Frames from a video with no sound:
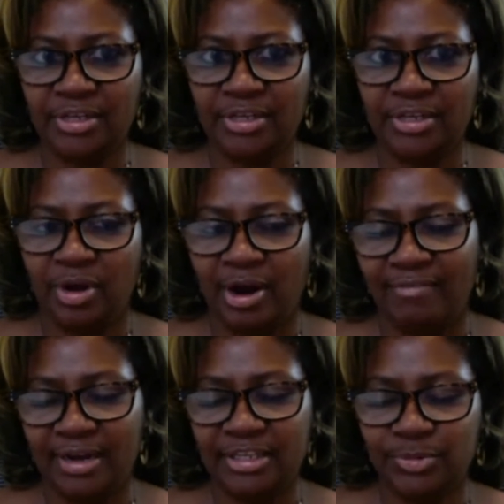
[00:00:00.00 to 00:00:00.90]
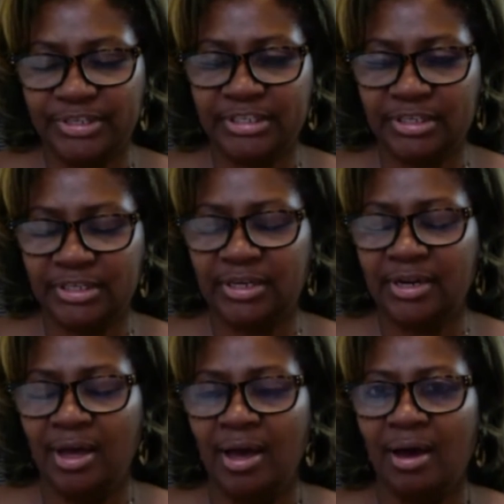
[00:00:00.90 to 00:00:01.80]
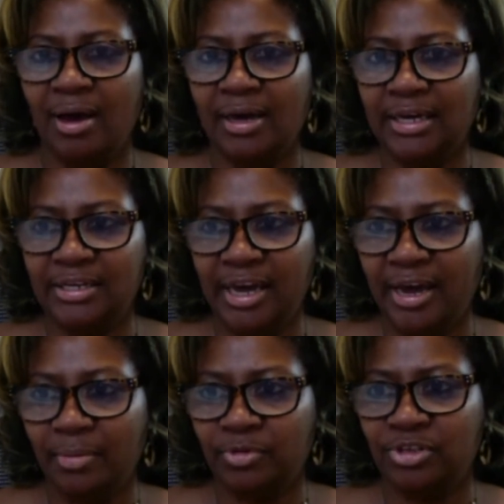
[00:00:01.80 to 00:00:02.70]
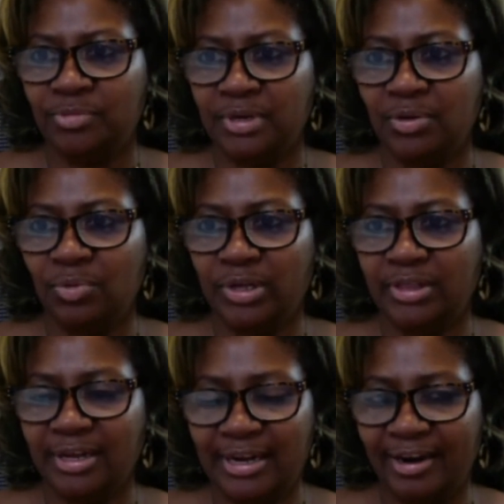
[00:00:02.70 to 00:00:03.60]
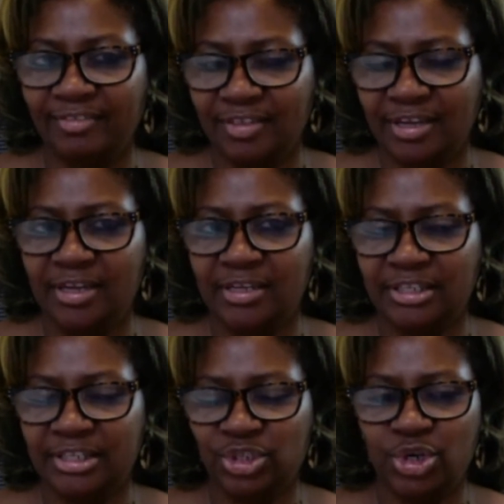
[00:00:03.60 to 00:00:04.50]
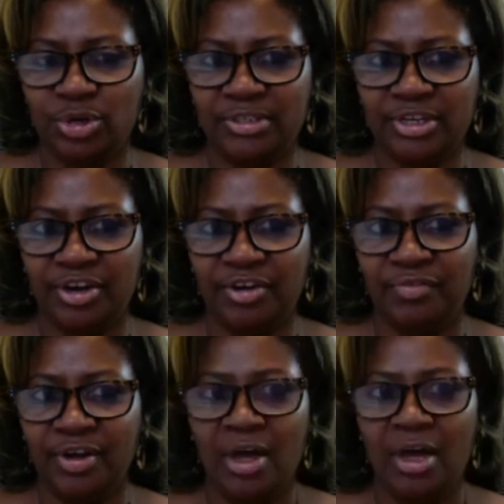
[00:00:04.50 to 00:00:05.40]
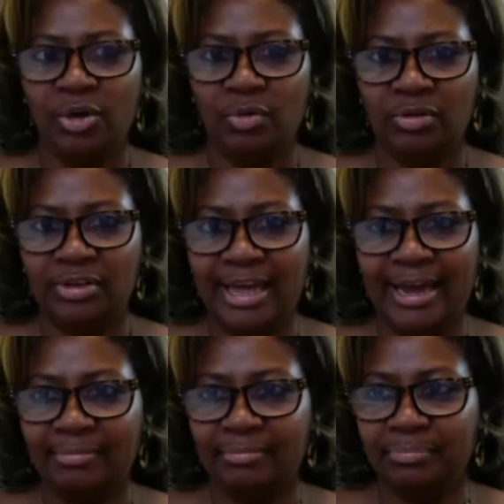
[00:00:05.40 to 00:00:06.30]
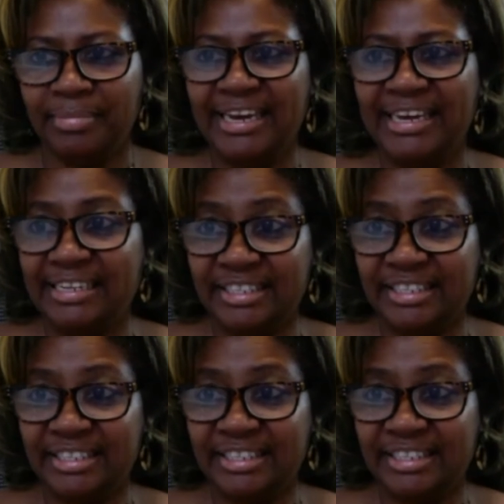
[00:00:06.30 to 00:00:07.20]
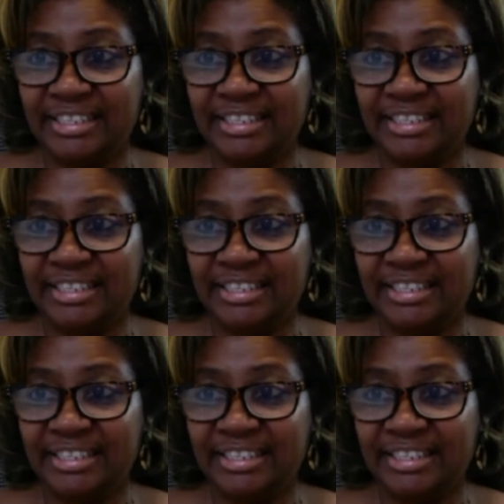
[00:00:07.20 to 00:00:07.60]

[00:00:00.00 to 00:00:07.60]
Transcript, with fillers: So our vice president, uh, he helps me with a lot of things in terms of like making decisions.